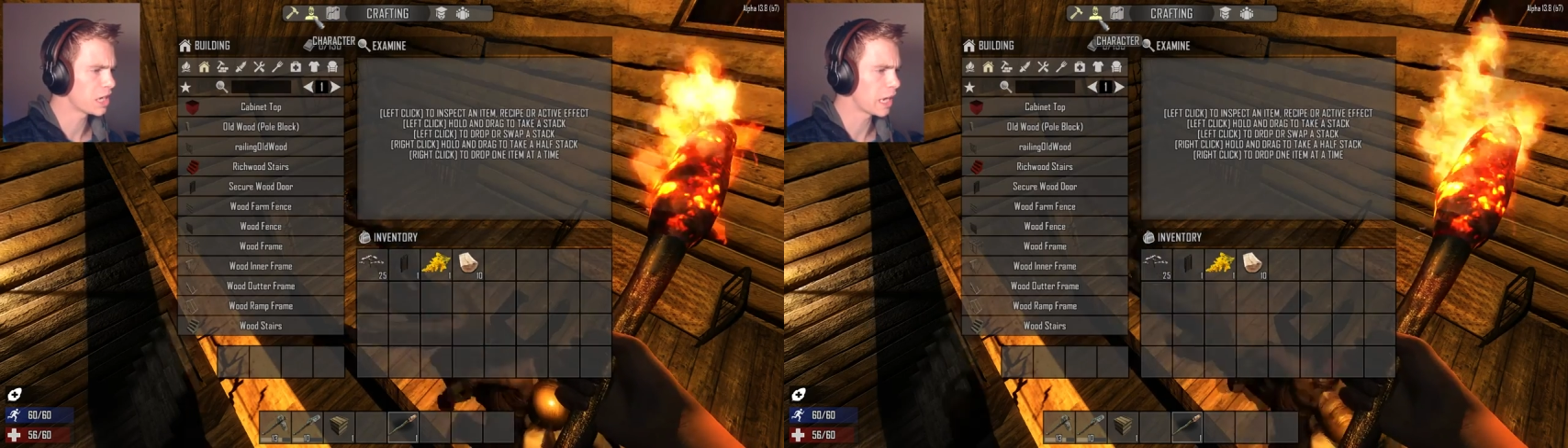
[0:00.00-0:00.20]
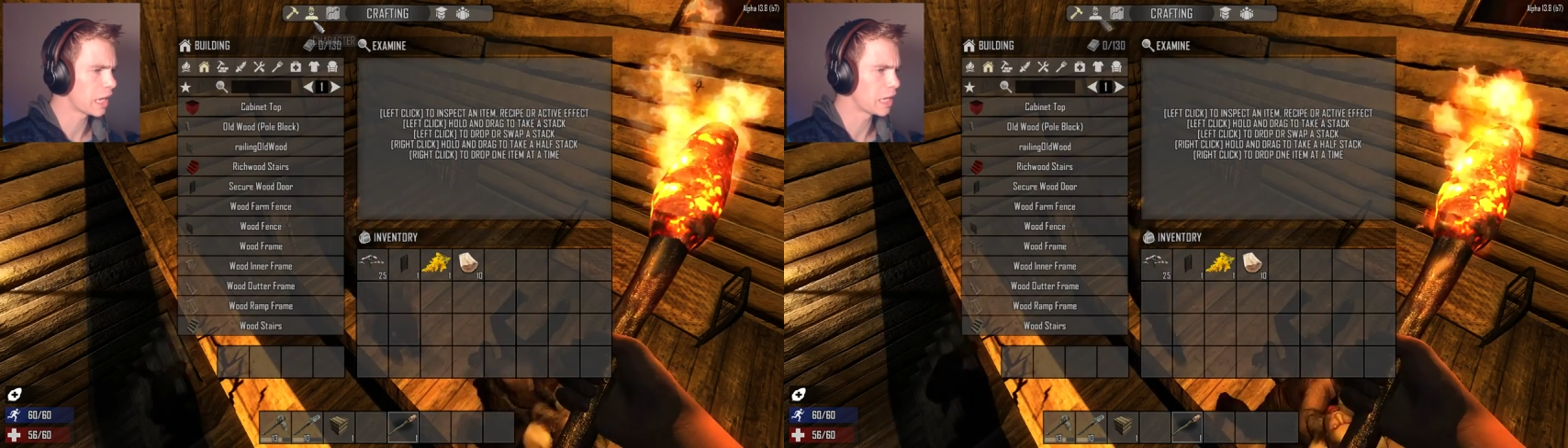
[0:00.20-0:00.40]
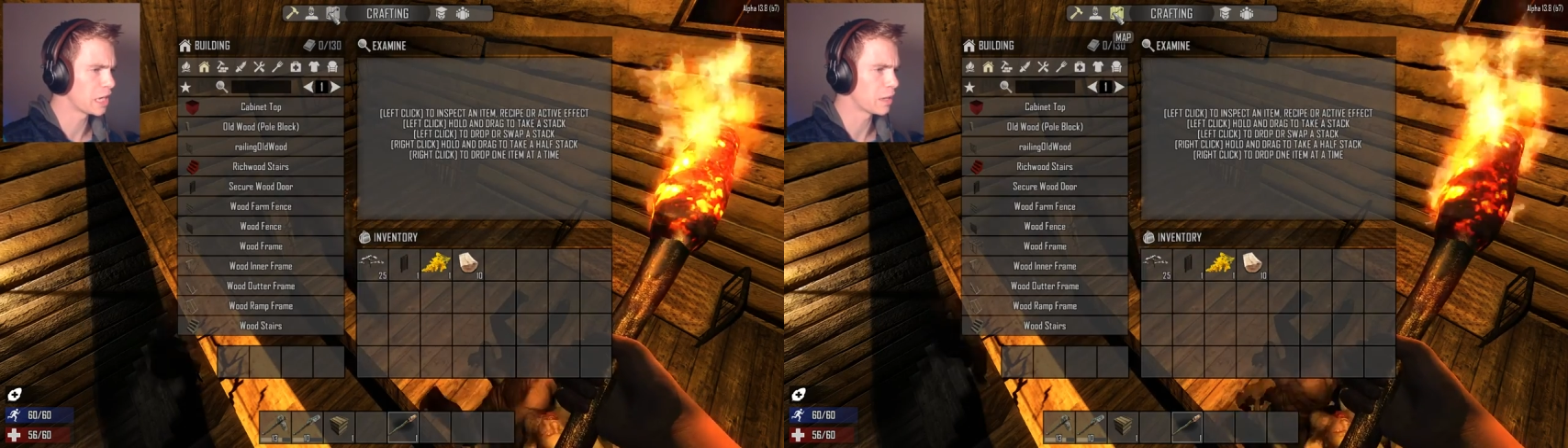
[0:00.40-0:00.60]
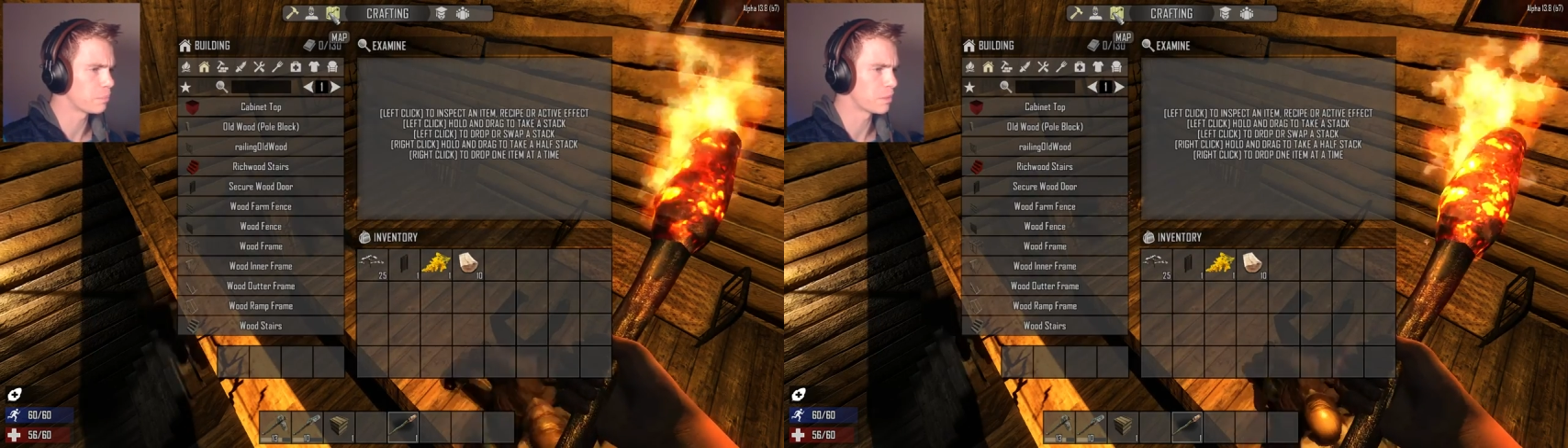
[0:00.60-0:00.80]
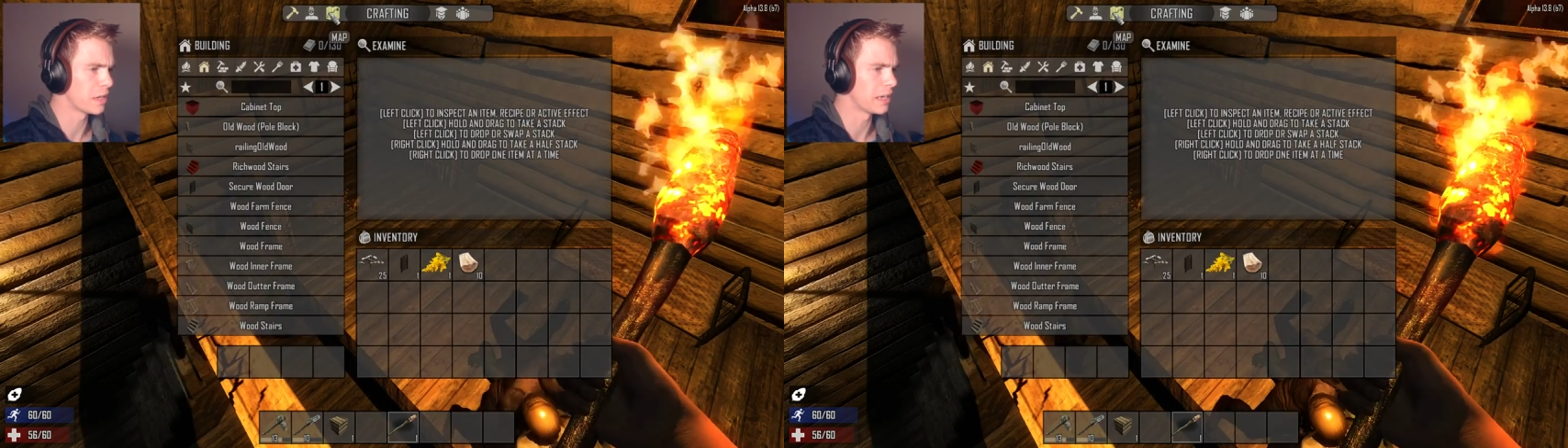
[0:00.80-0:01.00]
I end up
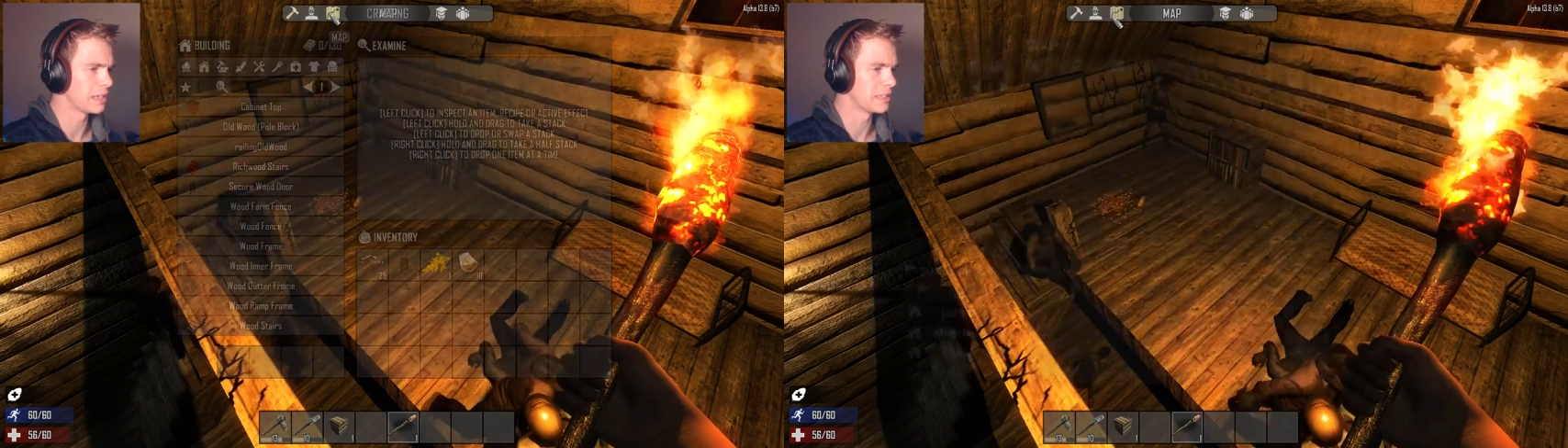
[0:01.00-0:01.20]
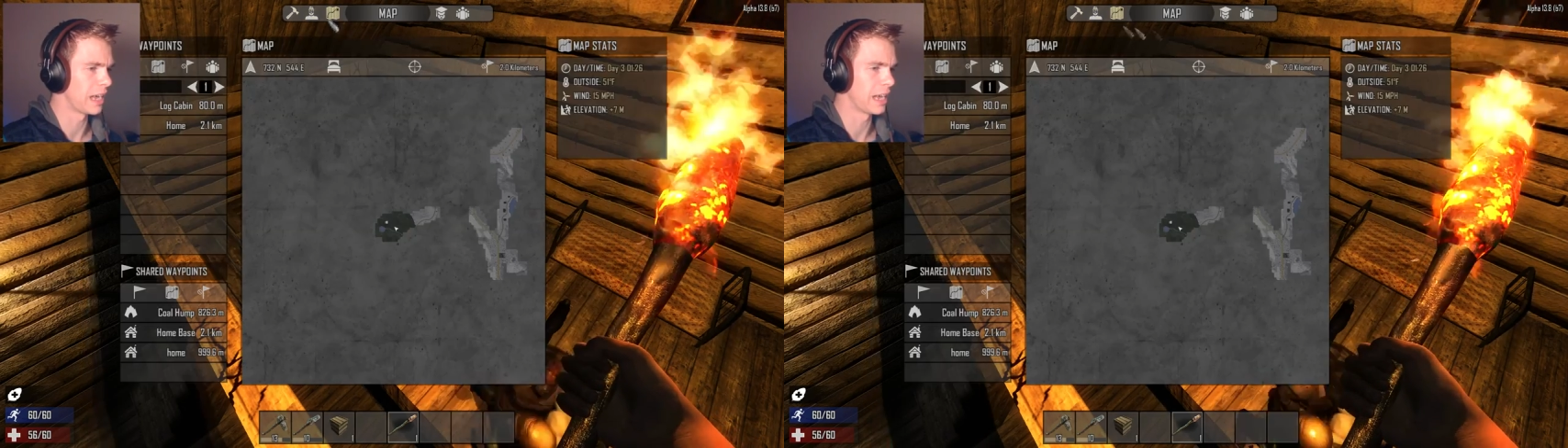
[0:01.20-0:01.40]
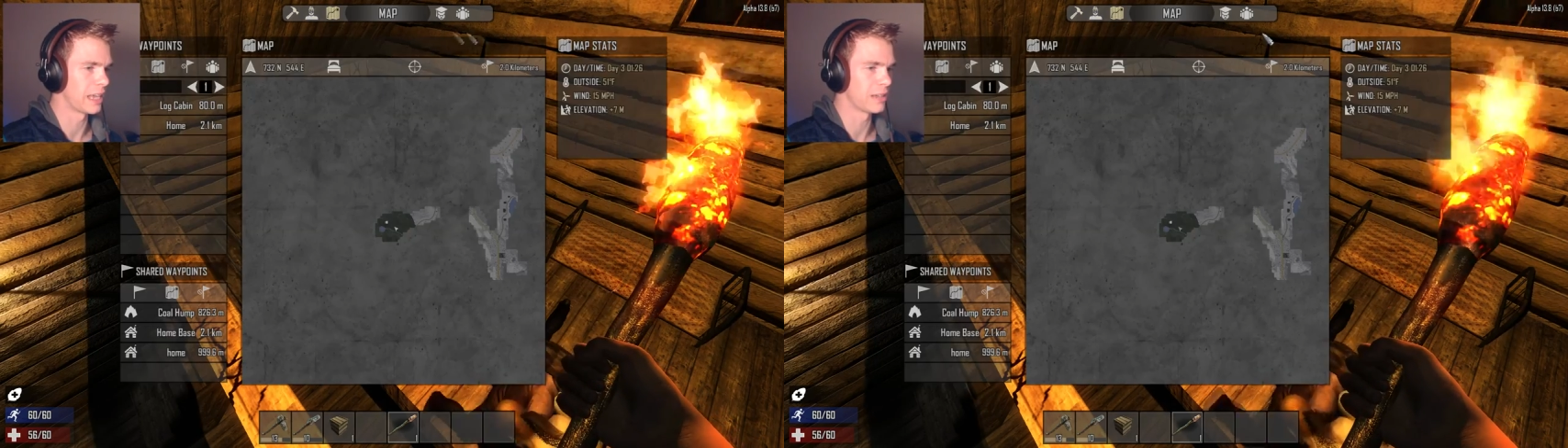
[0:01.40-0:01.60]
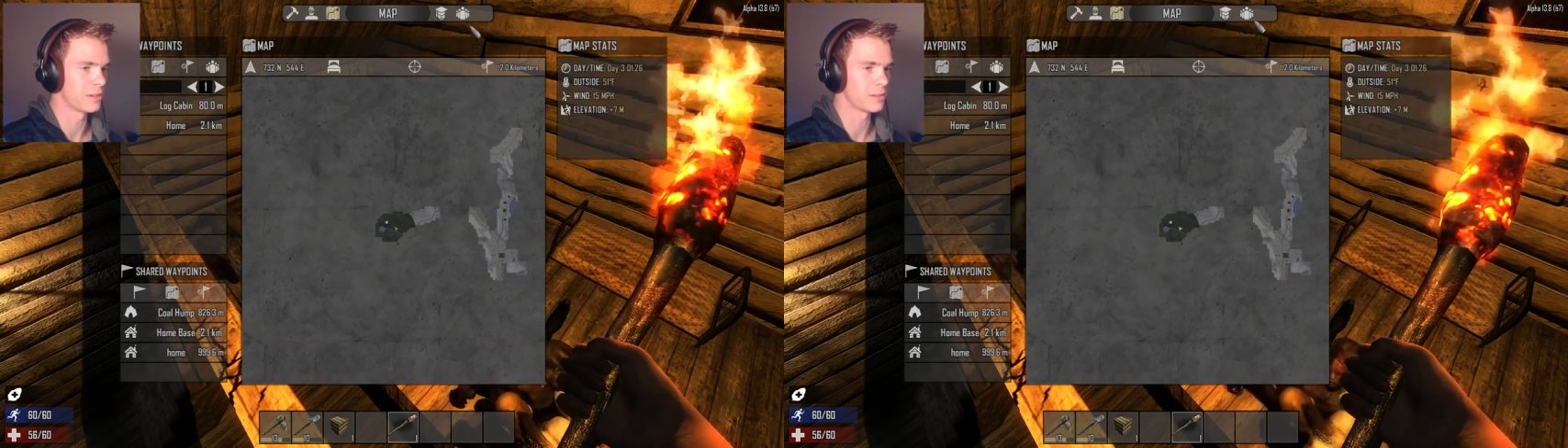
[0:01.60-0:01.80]
uh, dying?